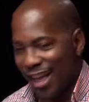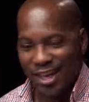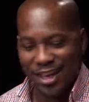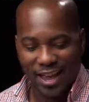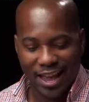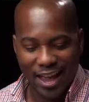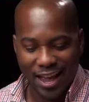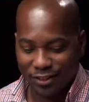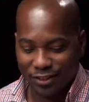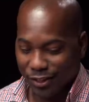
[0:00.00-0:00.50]

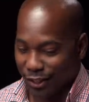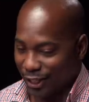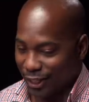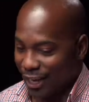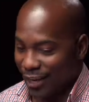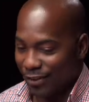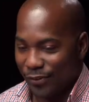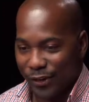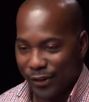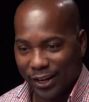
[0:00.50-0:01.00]
as
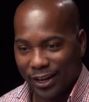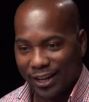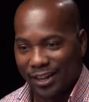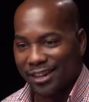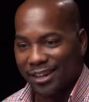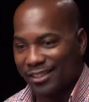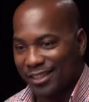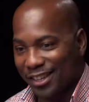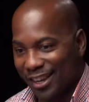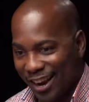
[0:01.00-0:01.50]
giving and
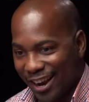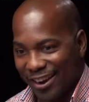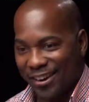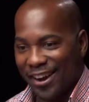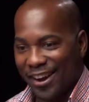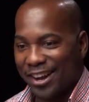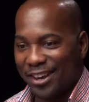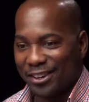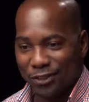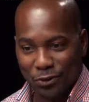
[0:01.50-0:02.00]
as
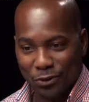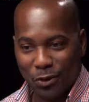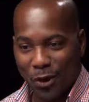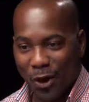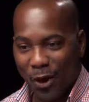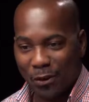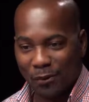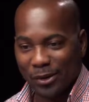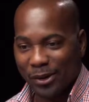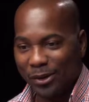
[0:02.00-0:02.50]
caring as you
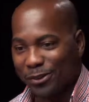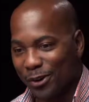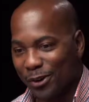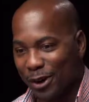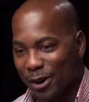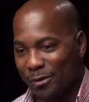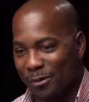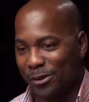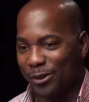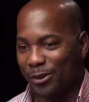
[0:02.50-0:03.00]
always
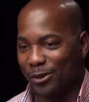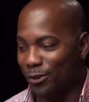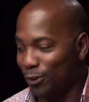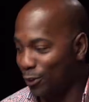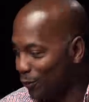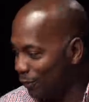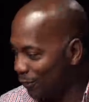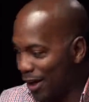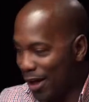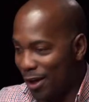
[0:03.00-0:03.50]
are when
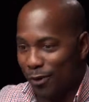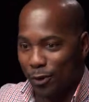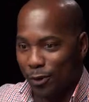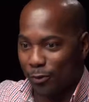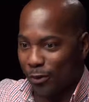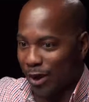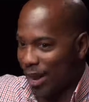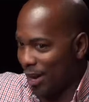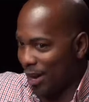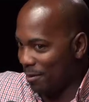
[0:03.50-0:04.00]
you found a
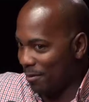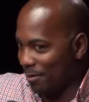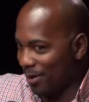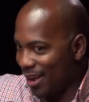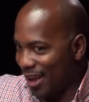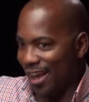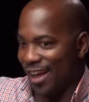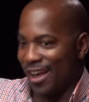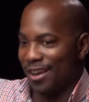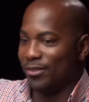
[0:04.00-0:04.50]
random
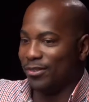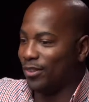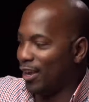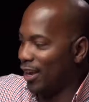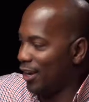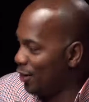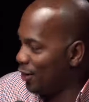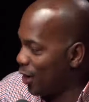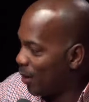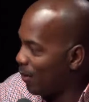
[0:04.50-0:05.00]
guy and was
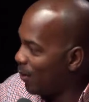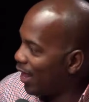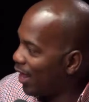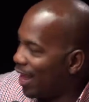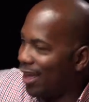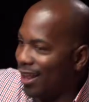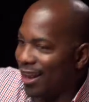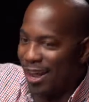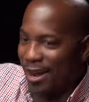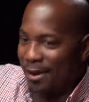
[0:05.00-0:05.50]
like, "You know what,
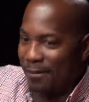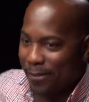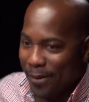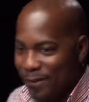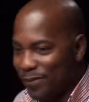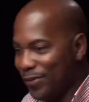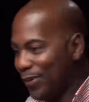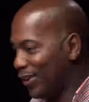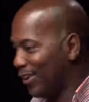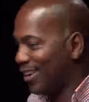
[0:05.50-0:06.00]
I'd like to pay
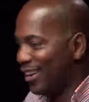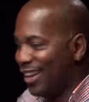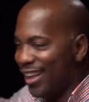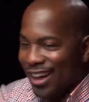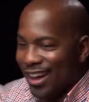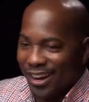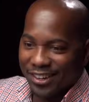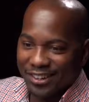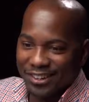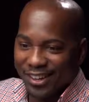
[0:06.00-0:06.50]
for your
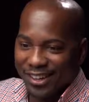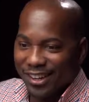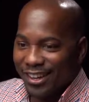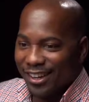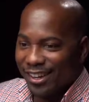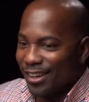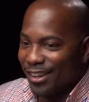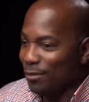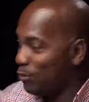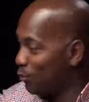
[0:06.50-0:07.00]
lunch.
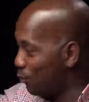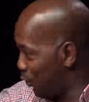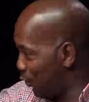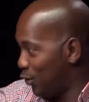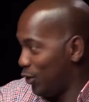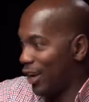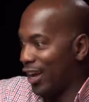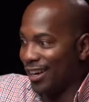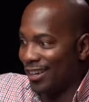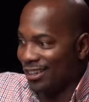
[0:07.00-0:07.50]
Would
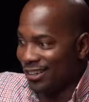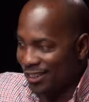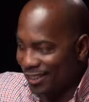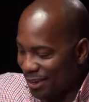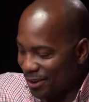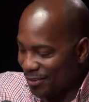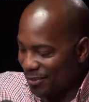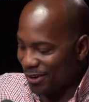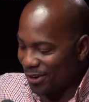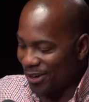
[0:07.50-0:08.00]
you like to
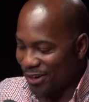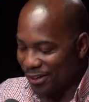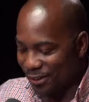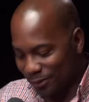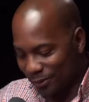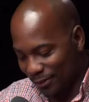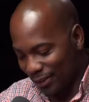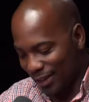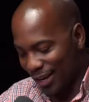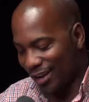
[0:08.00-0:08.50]
sit with
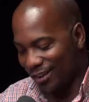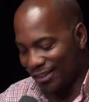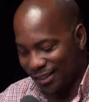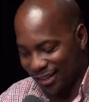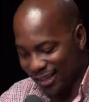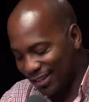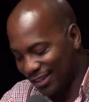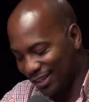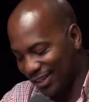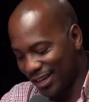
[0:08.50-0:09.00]
us?" Guy
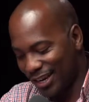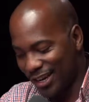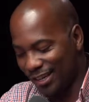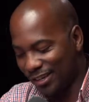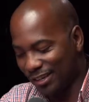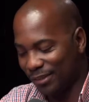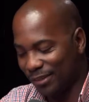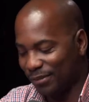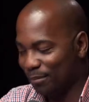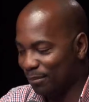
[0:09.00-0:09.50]
says
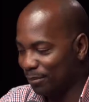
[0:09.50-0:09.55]
yes.